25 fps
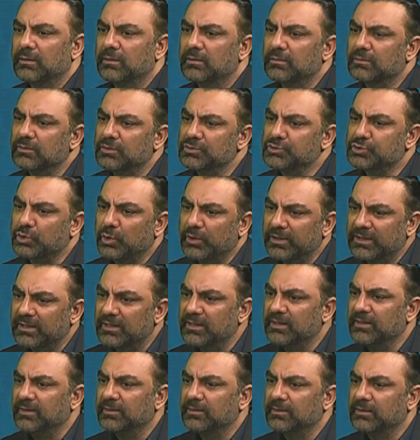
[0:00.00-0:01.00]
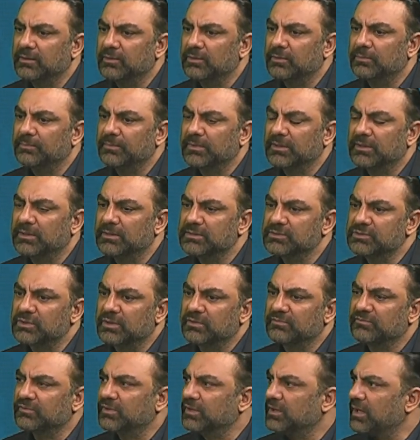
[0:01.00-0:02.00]
could jointly, sort
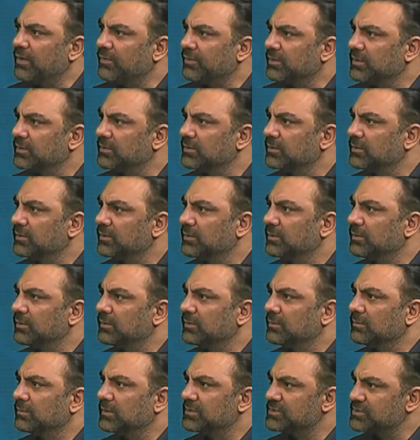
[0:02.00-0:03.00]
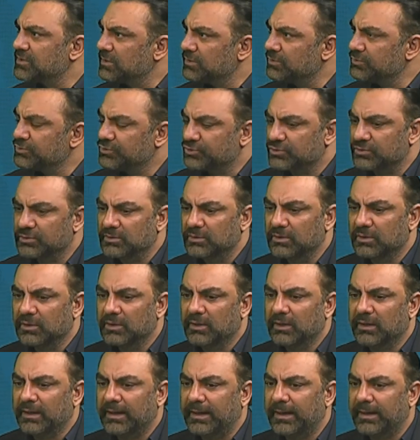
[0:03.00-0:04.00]
of work out a solution,
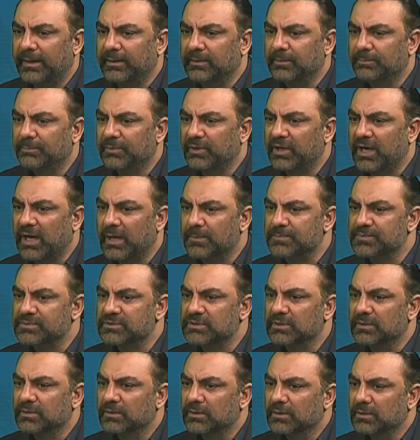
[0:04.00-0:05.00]
and perhaps